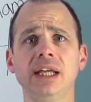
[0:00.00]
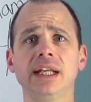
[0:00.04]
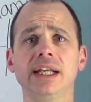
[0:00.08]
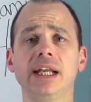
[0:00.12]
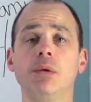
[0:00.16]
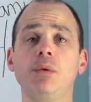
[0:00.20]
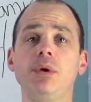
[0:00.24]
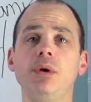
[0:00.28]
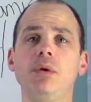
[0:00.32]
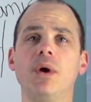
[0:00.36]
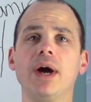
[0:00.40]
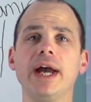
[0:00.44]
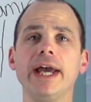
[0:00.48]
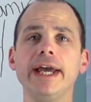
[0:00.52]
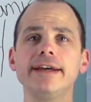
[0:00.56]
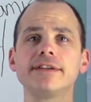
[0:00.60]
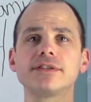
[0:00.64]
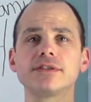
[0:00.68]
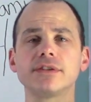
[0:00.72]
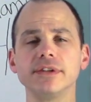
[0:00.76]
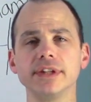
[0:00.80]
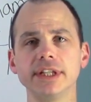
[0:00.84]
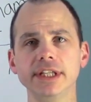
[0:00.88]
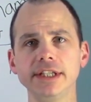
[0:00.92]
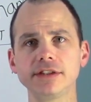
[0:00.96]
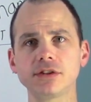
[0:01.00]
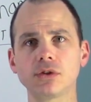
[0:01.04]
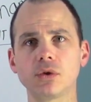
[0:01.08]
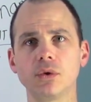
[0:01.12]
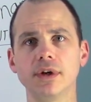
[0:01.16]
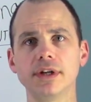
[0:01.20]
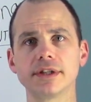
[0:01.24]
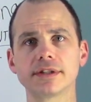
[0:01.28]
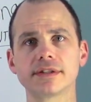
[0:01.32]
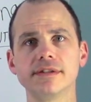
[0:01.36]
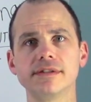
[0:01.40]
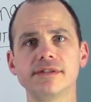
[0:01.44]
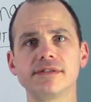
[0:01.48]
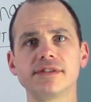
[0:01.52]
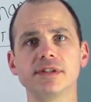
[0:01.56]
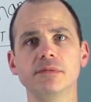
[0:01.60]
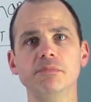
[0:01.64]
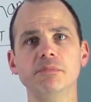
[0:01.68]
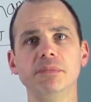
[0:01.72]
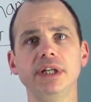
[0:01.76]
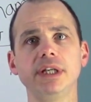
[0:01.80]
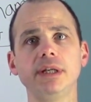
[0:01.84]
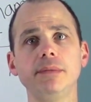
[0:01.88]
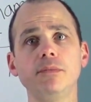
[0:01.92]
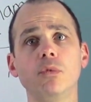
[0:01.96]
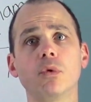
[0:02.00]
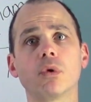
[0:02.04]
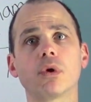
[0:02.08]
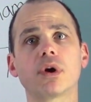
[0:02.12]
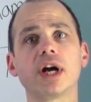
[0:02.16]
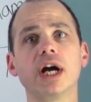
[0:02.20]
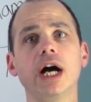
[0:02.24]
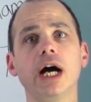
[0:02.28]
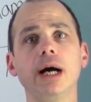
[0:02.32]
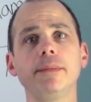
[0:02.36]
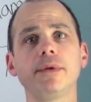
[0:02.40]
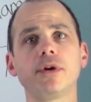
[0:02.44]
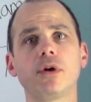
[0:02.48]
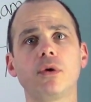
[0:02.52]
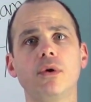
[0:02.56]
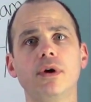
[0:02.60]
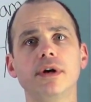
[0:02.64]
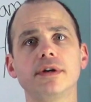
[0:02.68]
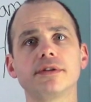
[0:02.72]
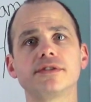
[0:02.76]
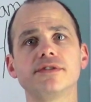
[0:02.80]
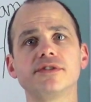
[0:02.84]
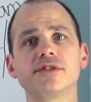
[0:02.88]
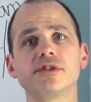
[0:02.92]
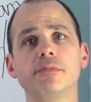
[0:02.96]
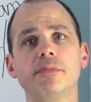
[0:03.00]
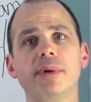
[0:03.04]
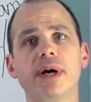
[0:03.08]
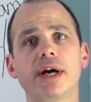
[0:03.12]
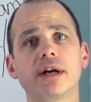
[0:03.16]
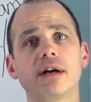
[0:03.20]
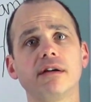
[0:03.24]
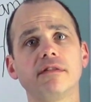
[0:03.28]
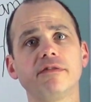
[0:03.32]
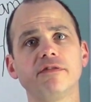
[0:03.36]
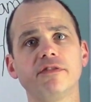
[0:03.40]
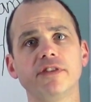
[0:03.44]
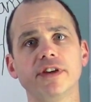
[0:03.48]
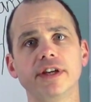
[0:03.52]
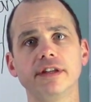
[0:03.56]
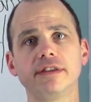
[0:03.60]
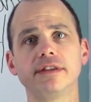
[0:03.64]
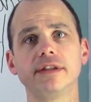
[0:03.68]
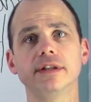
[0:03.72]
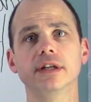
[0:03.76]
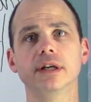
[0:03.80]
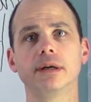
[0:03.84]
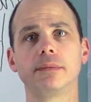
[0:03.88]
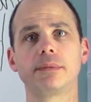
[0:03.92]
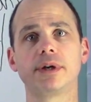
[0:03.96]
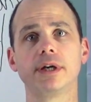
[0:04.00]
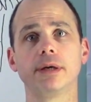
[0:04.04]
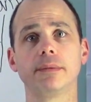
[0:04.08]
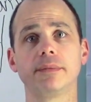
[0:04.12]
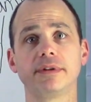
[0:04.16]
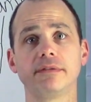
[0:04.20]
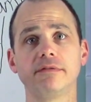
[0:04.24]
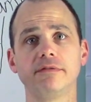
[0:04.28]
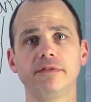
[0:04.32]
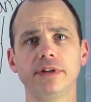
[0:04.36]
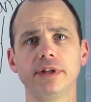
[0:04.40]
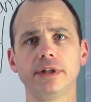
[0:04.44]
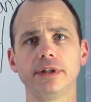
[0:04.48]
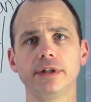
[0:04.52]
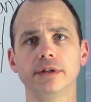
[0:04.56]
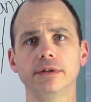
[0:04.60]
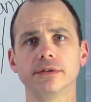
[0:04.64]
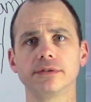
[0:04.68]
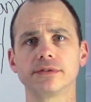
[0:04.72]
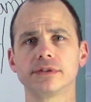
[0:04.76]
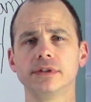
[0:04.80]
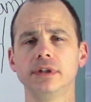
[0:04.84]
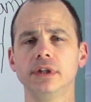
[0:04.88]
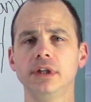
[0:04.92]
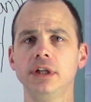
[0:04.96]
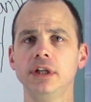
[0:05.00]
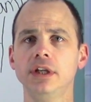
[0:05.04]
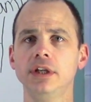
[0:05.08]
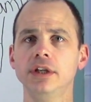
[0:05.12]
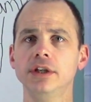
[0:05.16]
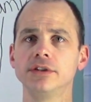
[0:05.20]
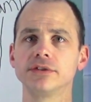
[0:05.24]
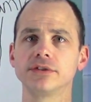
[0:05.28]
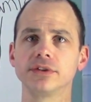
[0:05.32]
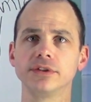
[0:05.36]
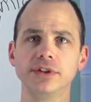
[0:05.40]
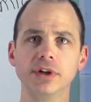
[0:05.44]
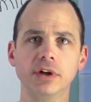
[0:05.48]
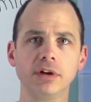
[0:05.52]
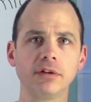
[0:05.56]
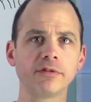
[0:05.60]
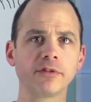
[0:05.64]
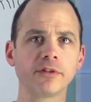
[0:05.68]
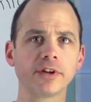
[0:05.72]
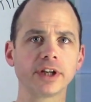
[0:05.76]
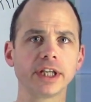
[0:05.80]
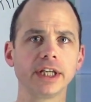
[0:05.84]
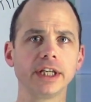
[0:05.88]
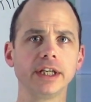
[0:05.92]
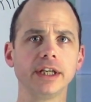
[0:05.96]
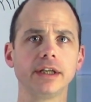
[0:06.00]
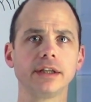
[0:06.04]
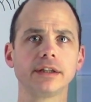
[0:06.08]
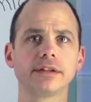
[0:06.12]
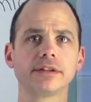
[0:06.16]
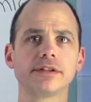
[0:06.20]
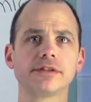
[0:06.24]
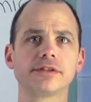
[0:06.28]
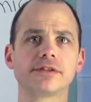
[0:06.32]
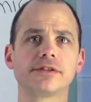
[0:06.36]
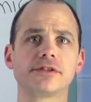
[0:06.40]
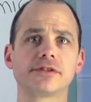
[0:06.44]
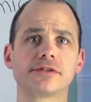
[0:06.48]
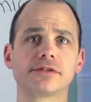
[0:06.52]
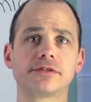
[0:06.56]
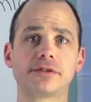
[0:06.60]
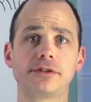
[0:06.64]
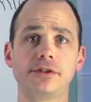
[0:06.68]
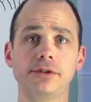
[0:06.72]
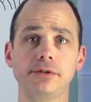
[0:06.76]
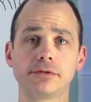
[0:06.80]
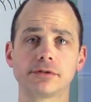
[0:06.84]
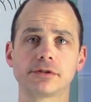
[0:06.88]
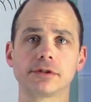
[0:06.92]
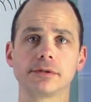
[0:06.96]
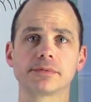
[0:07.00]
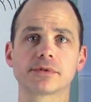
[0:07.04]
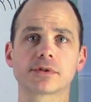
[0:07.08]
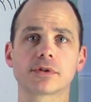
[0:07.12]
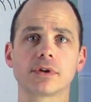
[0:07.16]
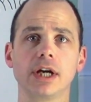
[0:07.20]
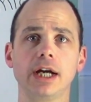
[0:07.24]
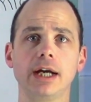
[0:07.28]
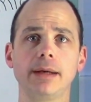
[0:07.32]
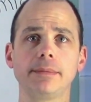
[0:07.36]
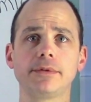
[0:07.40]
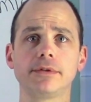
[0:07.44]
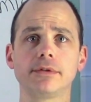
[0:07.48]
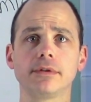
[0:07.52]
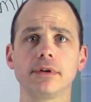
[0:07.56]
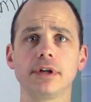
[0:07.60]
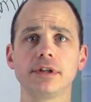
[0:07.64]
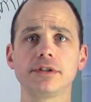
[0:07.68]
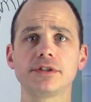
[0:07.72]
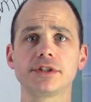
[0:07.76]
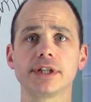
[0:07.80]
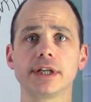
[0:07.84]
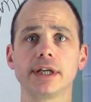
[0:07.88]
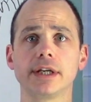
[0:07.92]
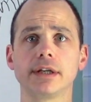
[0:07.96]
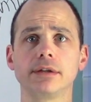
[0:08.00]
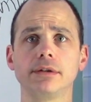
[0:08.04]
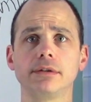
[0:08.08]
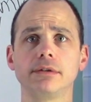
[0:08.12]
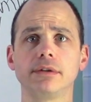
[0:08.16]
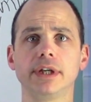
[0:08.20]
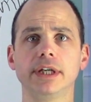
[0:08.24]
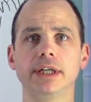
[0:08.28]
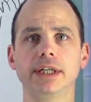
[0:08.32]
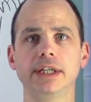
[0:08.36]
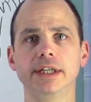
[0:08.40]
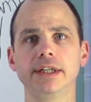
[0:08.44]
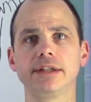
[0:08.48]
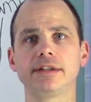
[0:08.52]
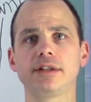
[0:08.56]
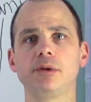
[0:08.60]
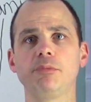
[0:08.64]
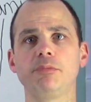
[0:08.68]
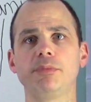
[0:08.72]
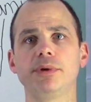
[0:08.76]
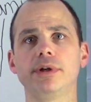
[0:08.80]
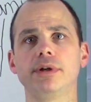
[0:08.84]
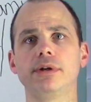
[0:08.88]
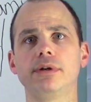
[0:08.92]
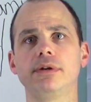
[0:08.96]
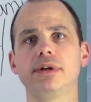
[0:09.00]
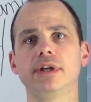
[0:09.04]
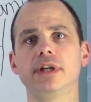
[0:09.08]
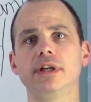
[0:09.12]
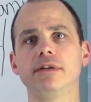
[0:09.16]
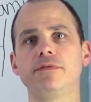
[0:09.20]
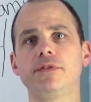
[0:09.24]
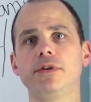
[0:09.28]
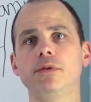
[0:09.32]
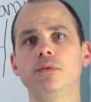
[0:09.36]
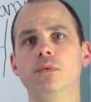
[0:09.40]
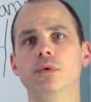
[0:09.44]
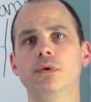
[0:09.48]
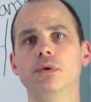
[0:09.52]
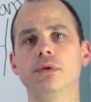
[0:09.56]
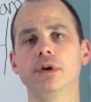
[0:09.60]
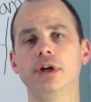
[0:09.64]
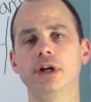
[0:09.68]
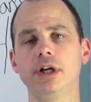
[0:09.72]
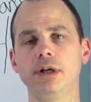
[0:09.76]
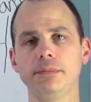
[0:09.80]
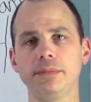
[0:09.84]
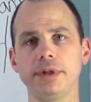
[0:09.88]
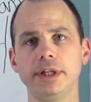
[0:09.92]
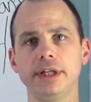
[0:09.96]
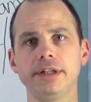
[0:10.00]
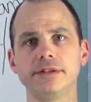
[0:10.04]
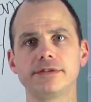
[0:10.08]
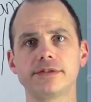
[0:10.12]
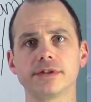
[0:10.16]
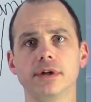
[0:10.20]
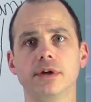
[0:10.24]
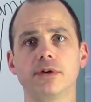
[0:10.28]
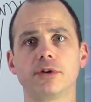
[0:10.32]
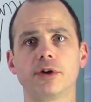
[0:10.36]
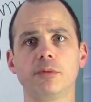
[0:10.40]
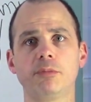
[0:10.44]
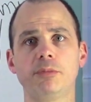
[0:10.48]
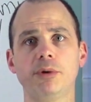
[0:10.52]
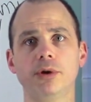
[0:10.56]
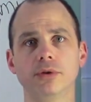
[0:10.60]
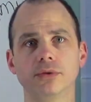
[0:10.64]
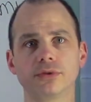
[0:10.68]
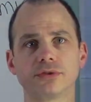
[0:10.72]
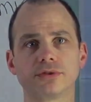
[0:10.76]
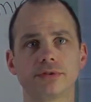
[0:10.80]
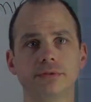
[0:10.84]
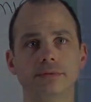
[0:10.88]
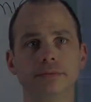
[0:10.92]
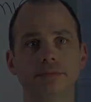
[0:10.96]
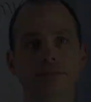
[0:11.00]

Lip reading: Now we will answer these questions and many more common questions about our faith in upcoming videos. So don't forget to subscribe to our channel and hit the bell if you want updates on our posts.